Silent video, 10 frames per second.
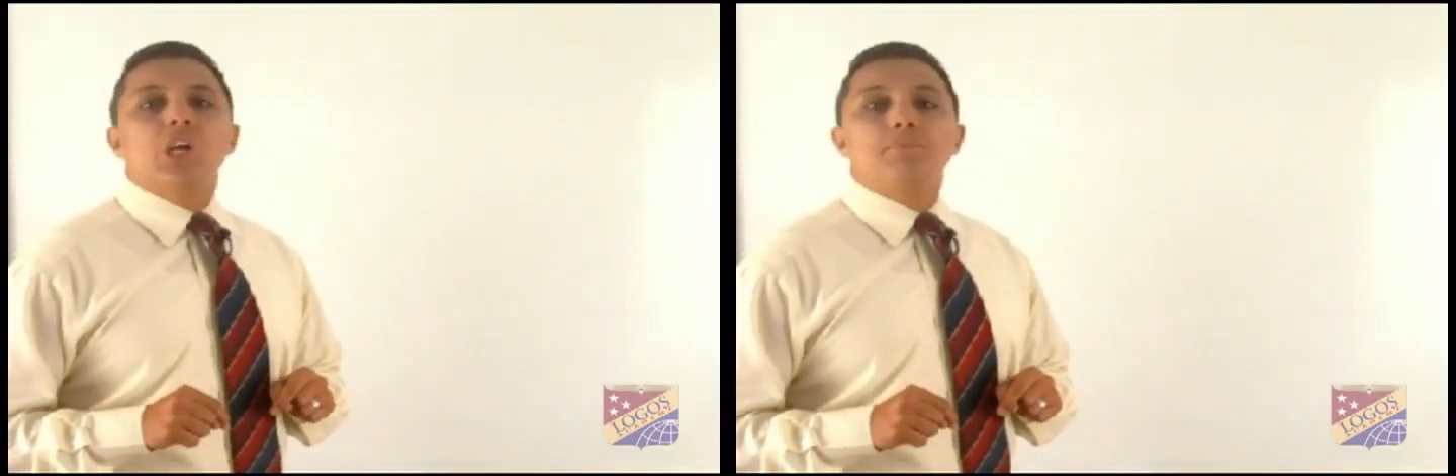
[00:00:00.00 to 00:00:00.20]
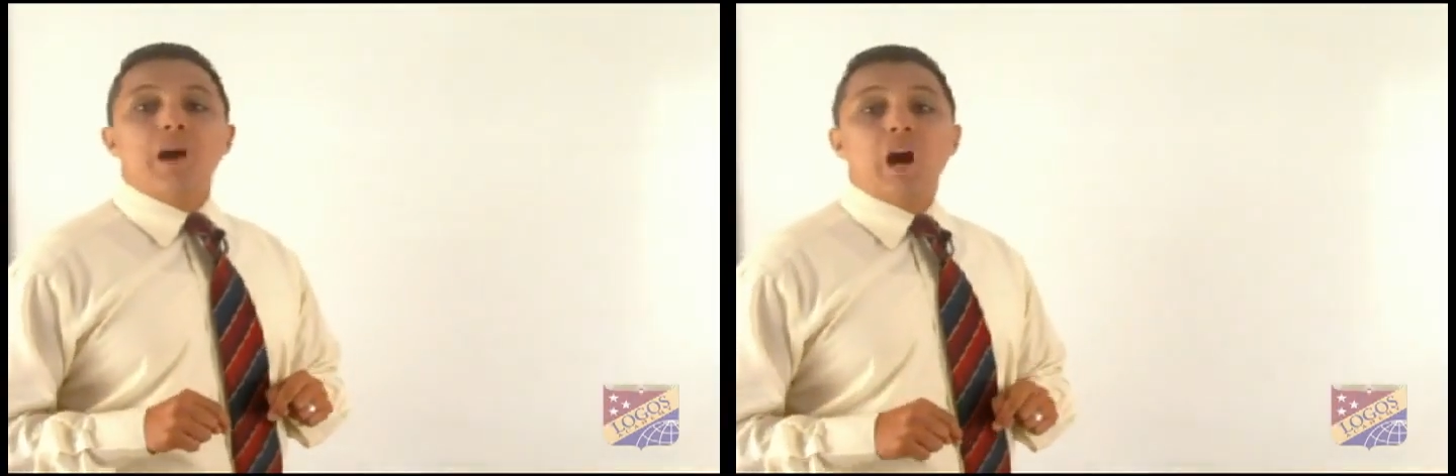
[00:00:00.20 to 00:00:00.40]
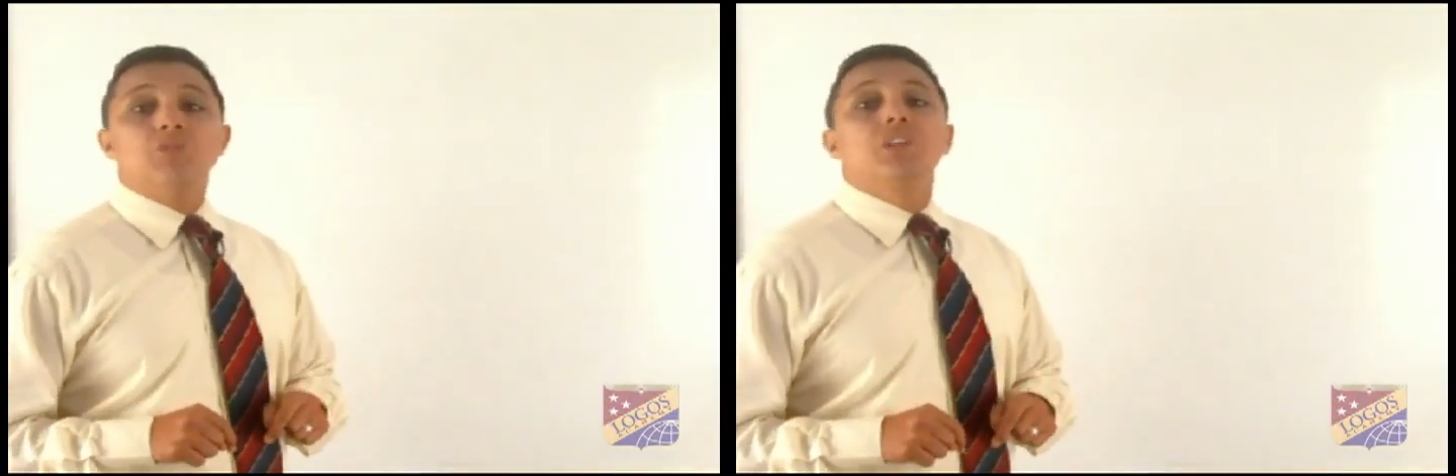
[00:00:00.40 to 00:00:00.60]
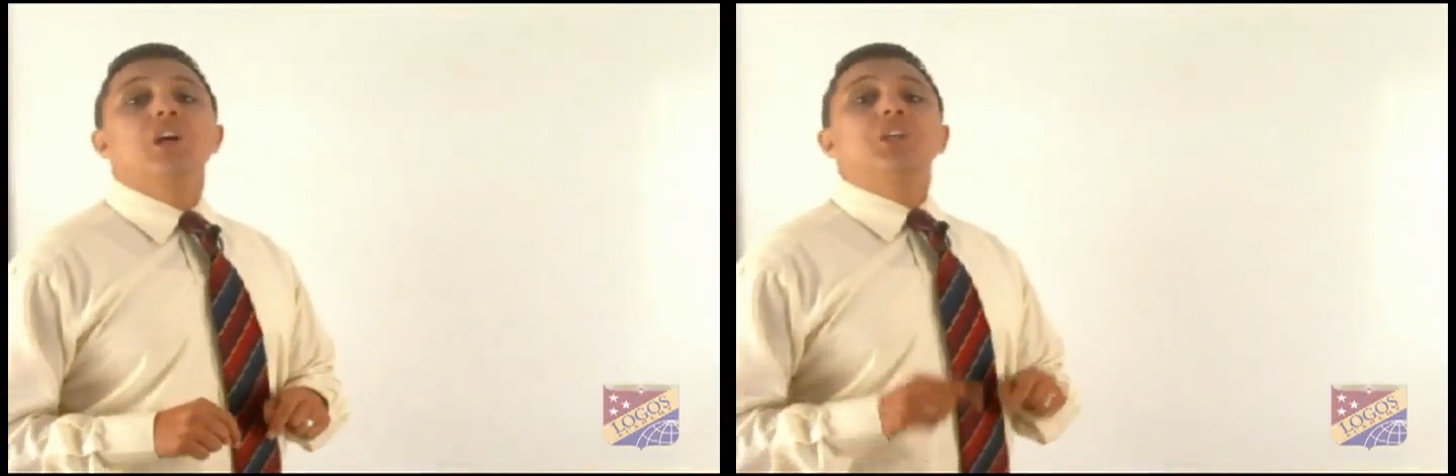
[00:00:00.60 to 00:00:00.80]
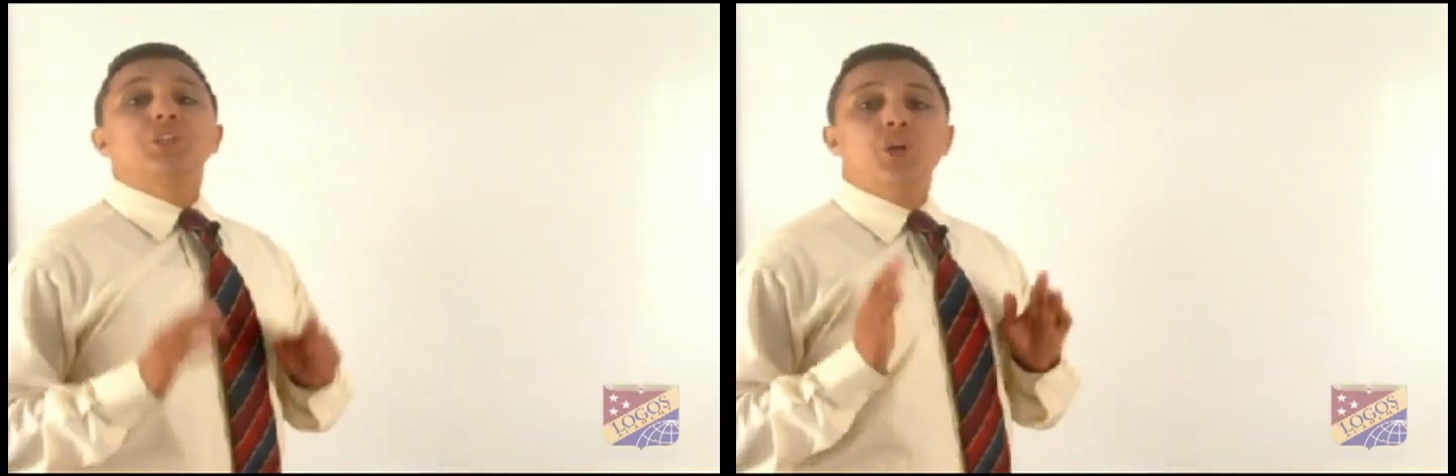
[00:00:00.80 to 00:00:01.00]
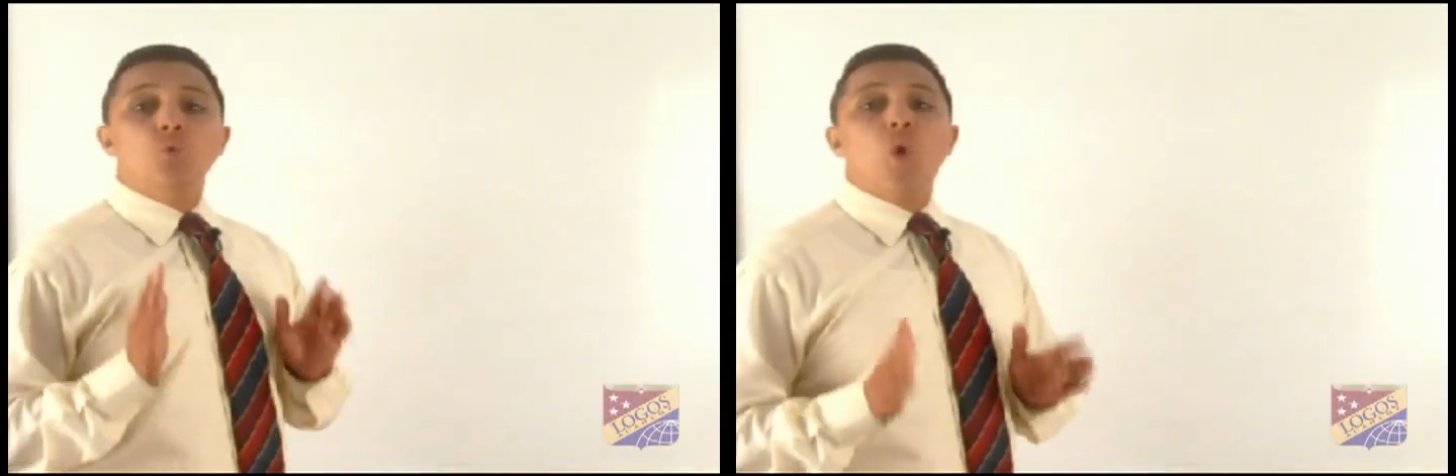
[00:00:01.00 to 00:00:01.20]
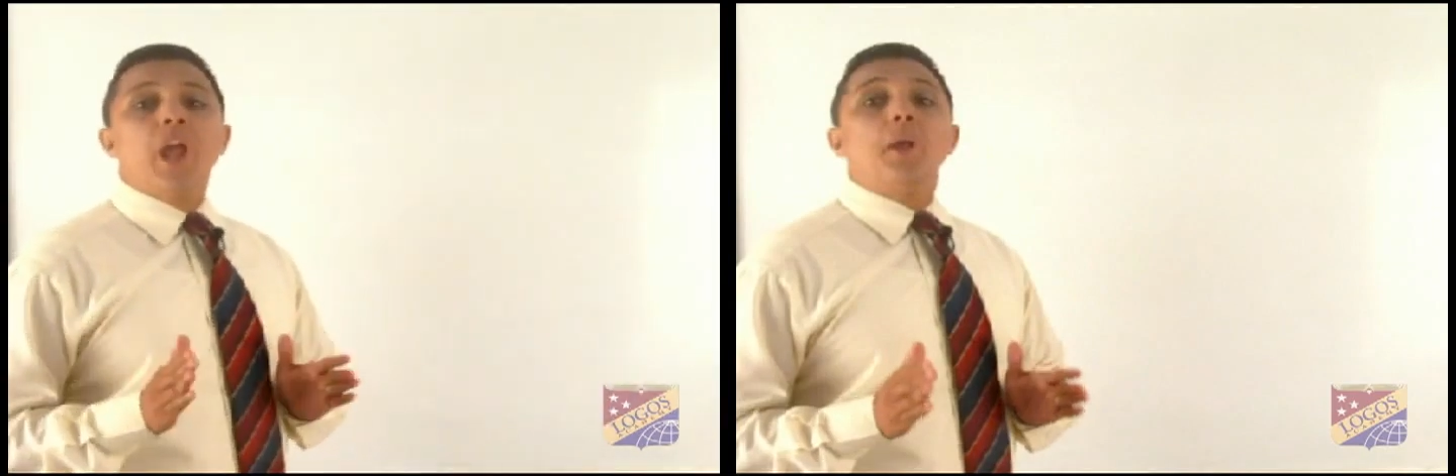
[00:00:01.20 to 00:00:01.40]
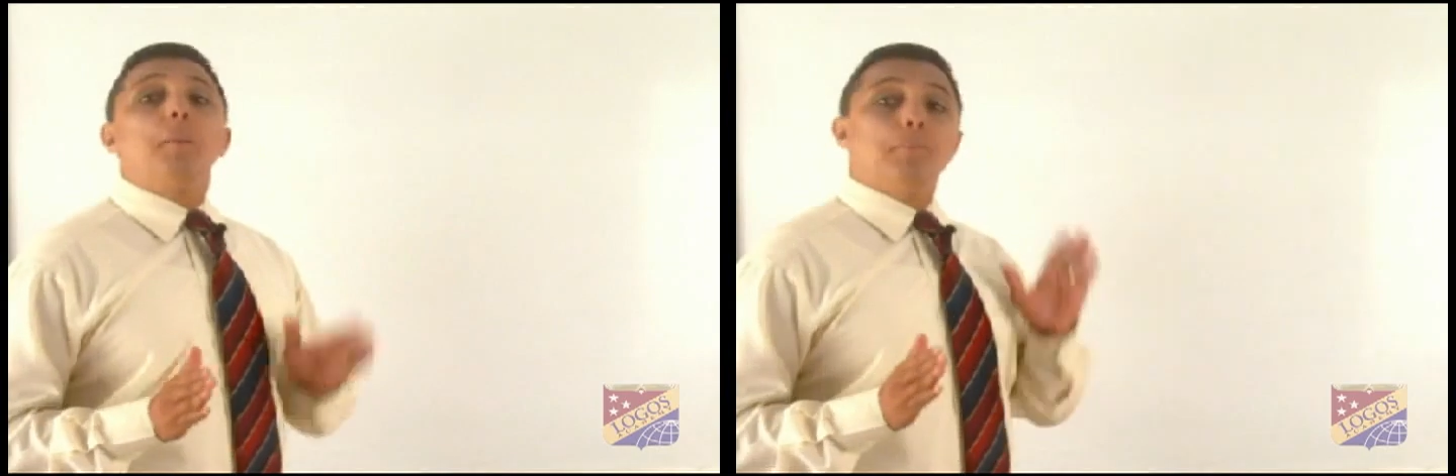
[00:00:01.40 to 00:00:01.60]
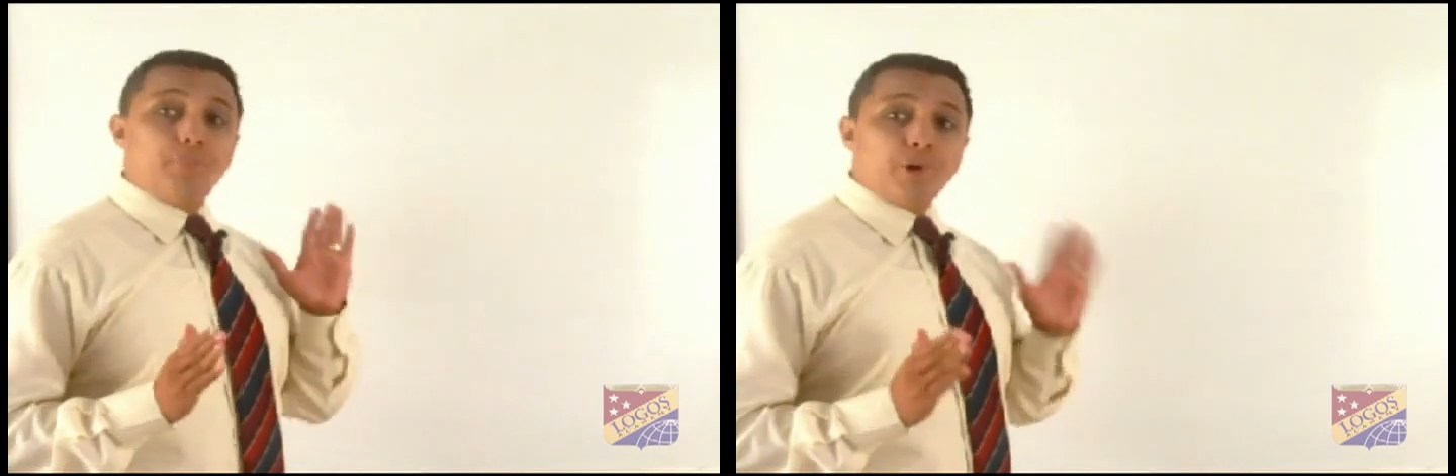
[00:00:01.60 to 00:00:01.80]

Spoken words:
talk about the way